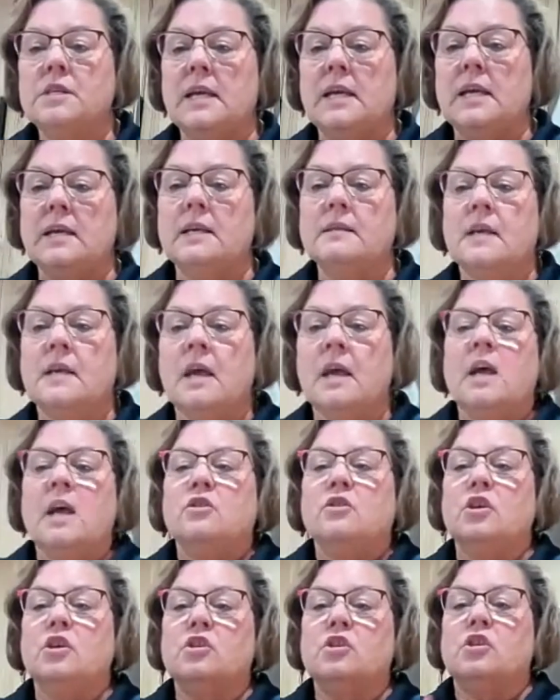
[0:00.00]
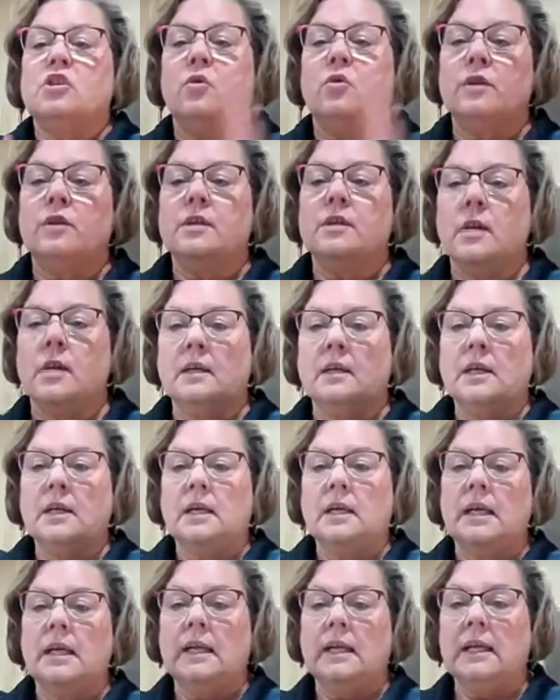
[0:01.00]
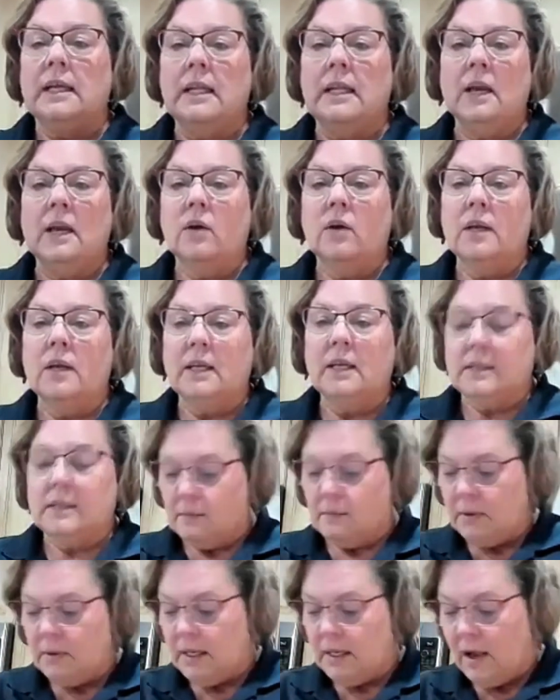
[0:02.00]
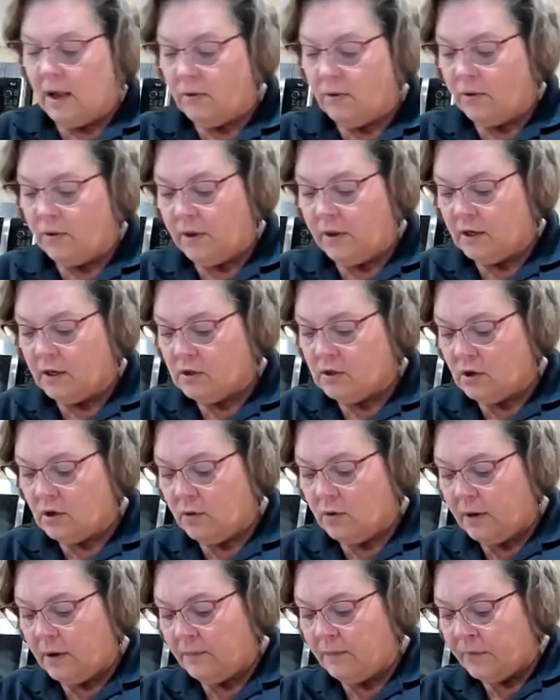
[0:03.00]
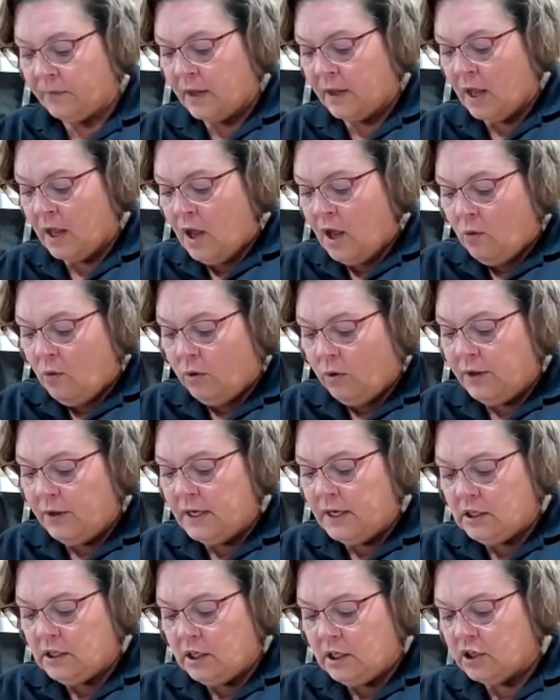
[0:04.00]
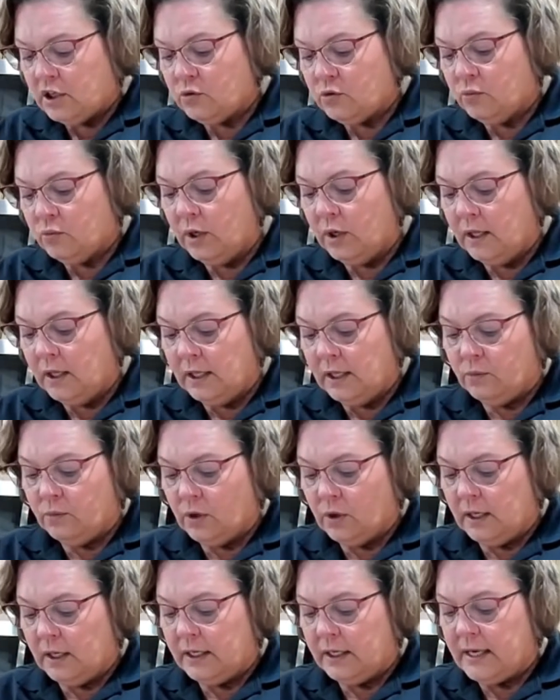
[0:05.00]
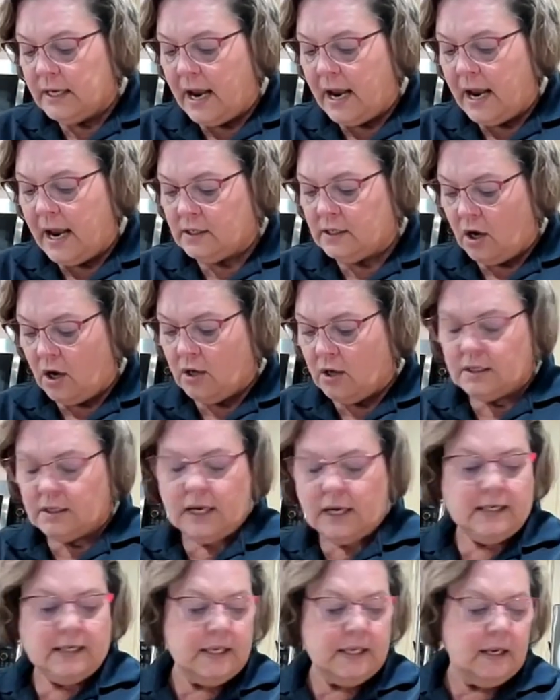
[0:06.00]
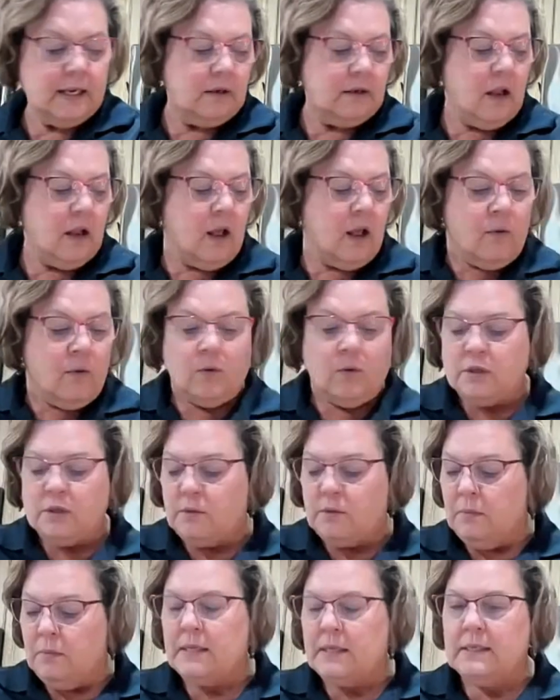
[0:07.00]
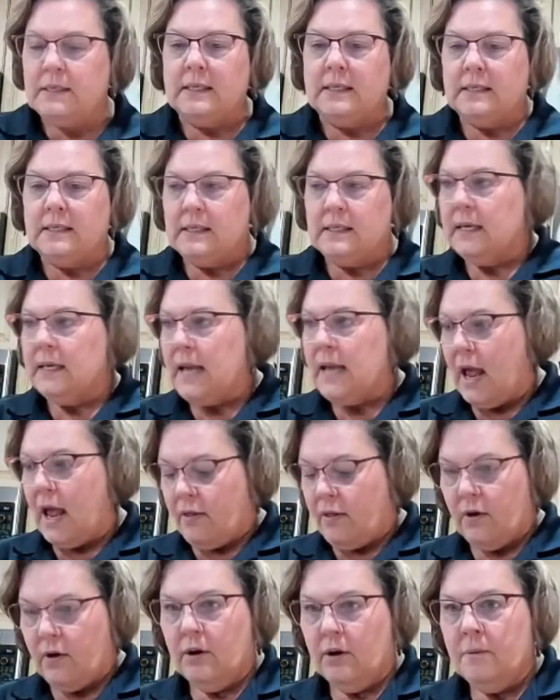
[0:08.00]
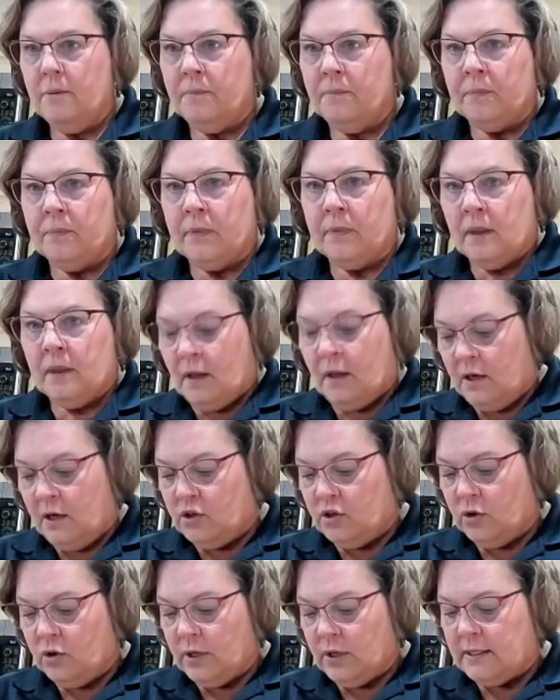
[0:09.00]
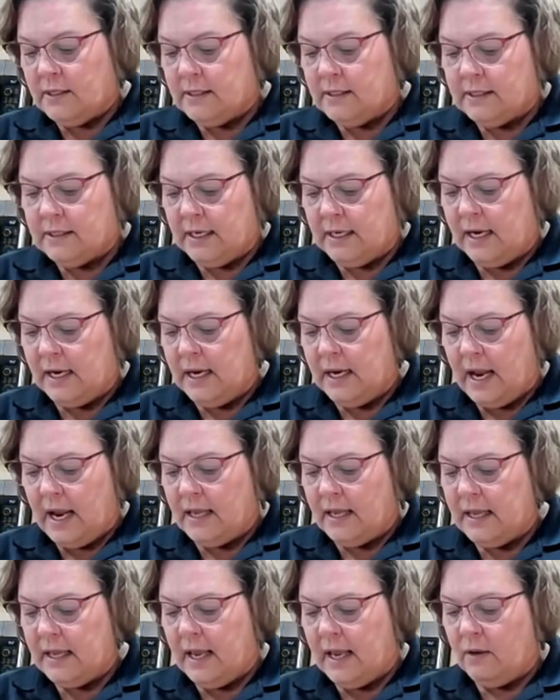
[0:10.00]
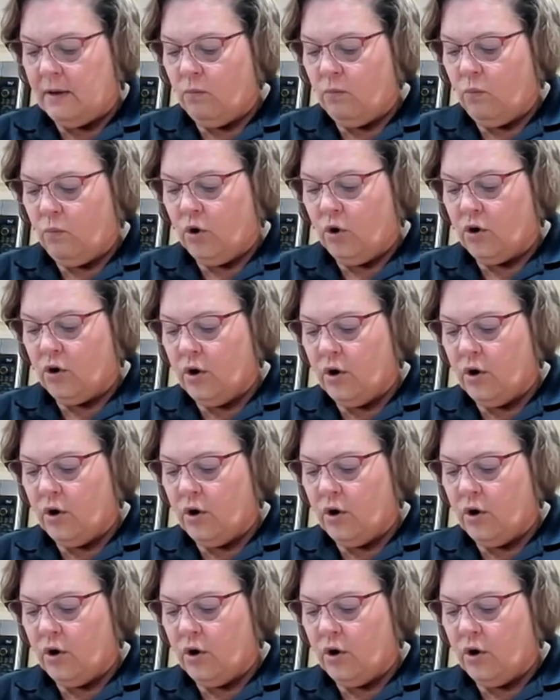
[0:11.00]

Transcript: new seeds just so the sun can get in there and get some of the other things going. Well, this looks really, really nice. All I did was mix this together, as you can see, and then